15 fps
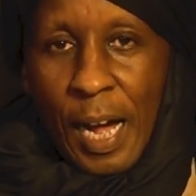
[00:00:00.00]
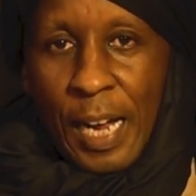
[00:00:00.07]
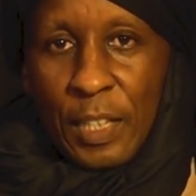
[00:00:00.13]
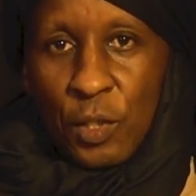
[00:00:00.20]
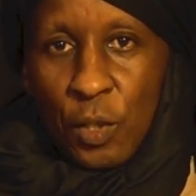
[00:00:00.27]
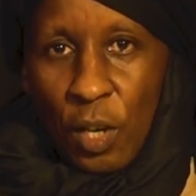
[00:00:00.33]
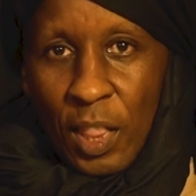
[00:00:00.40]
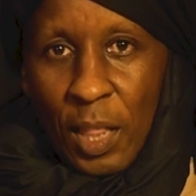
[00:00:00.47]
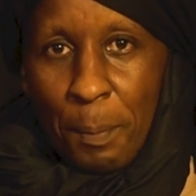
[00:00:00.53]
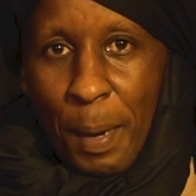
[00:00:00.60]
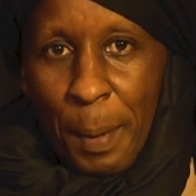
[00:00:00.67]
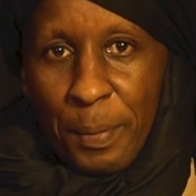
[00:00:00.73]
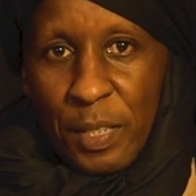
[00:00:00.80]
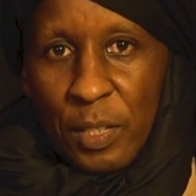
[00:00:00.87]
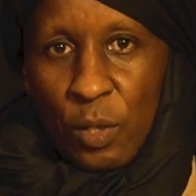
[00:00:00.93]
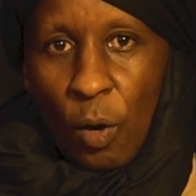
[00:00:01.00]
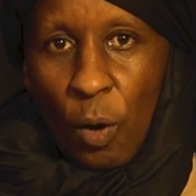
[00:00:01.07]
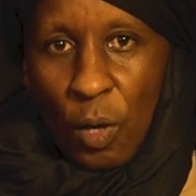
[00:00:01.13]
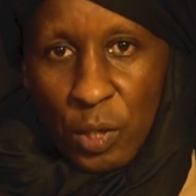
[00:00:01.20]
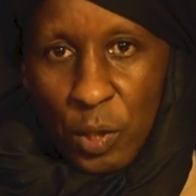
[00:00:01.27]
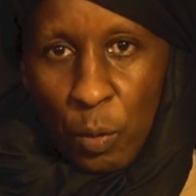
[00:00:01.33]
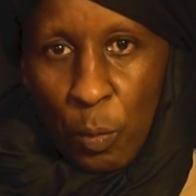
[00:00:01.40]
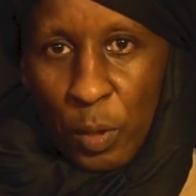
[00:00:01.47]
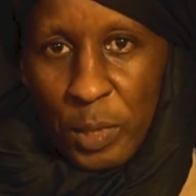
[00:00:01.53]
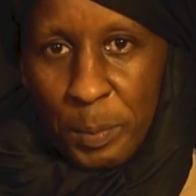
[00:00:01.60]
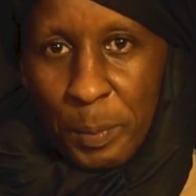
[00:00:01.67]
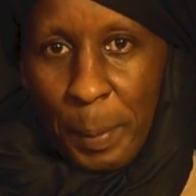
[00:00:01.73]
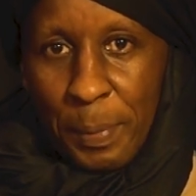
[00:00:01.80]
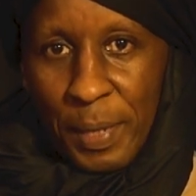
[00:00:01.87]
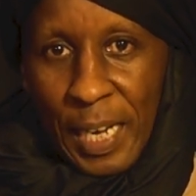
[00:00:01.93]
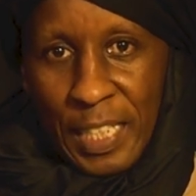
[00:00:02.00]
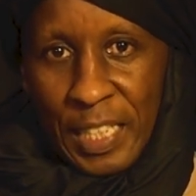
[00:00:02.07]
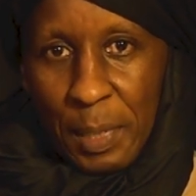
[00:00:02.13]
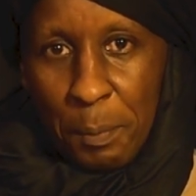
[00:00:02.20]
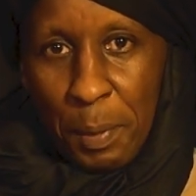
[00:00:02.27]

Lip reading: And John the Baptist also was baptizing